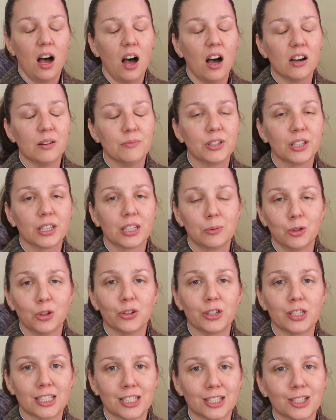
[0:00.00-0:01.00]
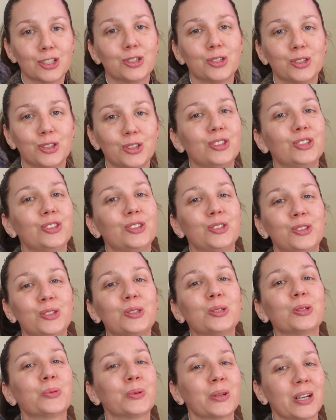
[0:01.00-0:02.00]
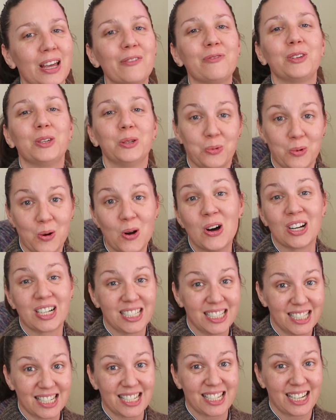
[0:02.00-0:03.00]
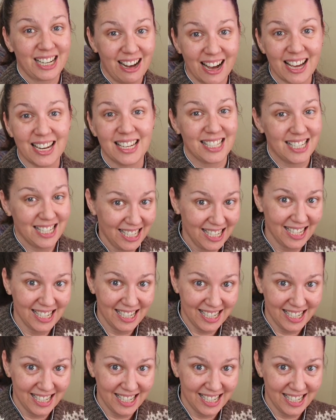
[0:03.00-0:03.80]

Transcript: I'm really more into do whatever you want kind of